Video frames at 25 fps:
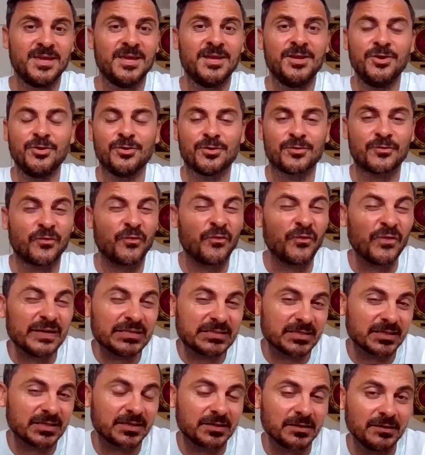in your
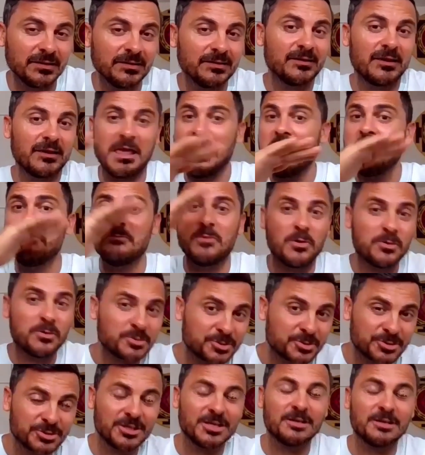physical,
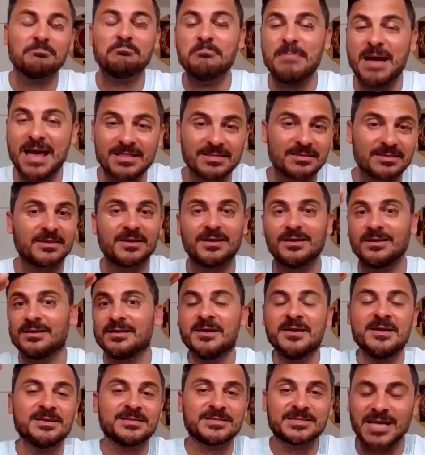emotional,
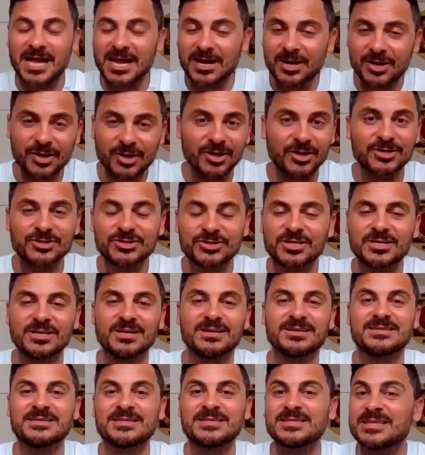mental,
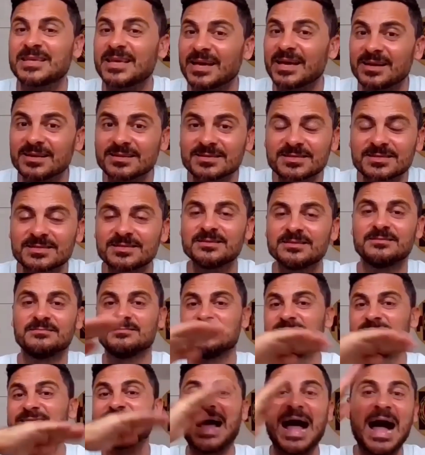psychological skills
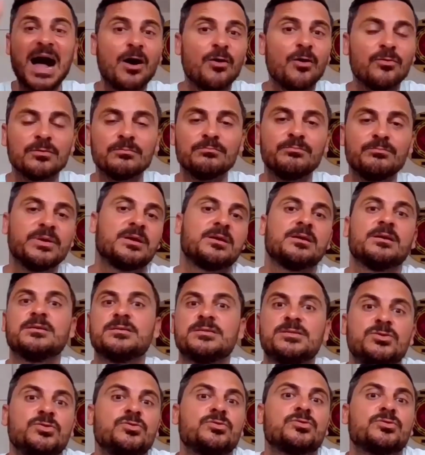down
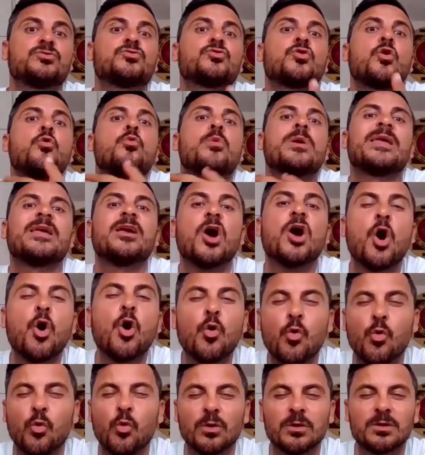because you're growing
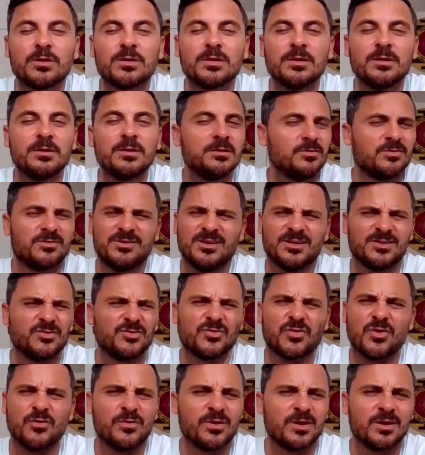old. You're
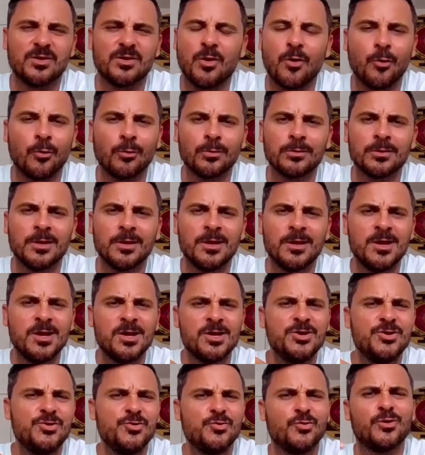not growing old.
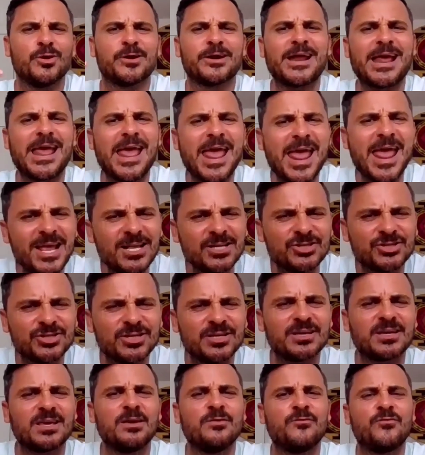You are
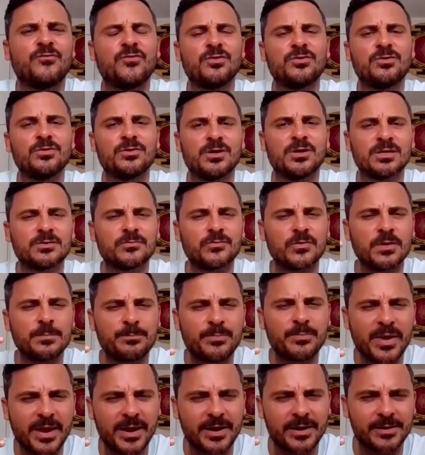aging if you do not
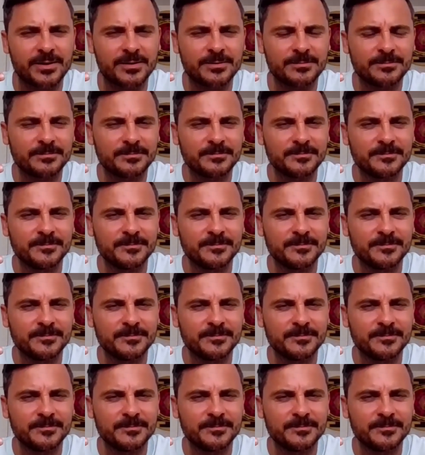repair.